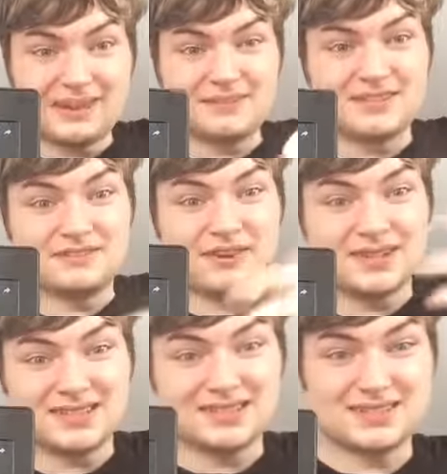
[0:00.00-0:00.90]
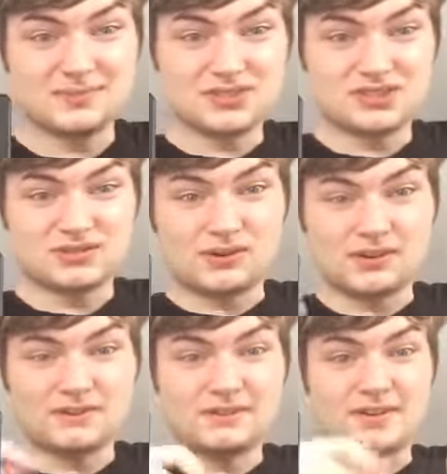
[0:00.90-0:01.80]
loved to fight and she was strong
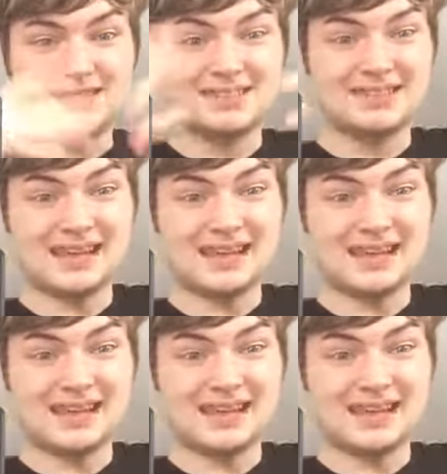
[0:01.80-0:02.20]
and feisty,